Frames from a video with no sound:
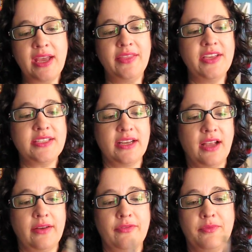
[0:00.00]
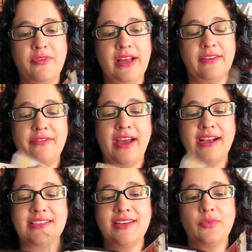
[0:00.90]
This I got from
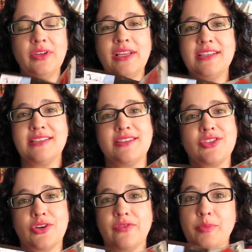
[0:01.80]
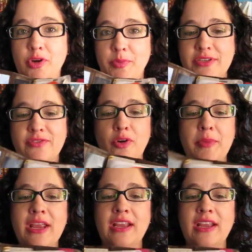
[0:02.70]
Filofax, and it really doesn't serve a purpose for me.